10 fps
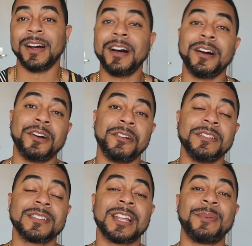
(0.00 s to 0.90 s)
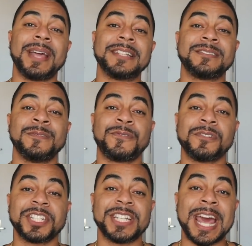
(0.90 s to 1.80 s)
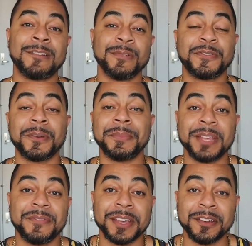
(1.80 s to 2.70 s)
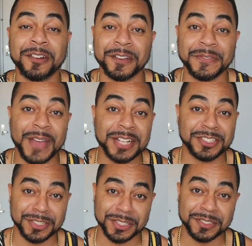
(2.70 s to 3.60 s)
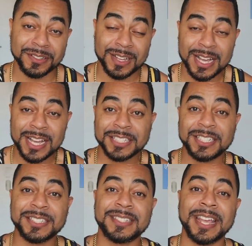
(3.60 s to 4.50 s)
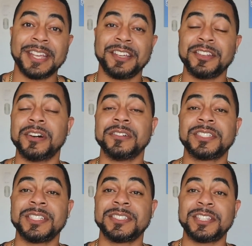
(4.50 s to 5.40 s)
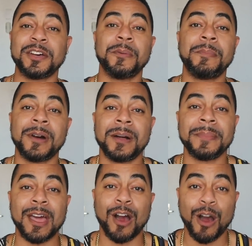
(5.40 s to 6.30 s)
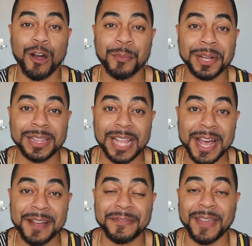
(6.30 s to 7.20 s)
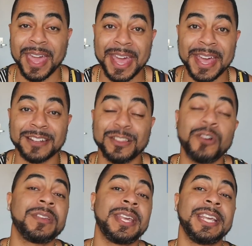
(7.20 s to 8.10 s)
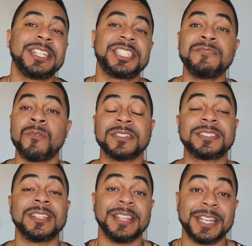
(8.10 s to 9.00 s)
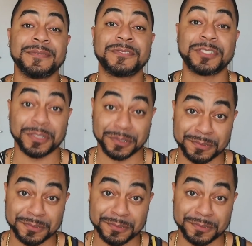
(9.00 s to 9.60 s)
Uh-oh, it looks like we got some foreshadowing from Nivea in her confessional. She's saying, you know, she's still bummed that Aubrey left, and low-key, she wants to leave too.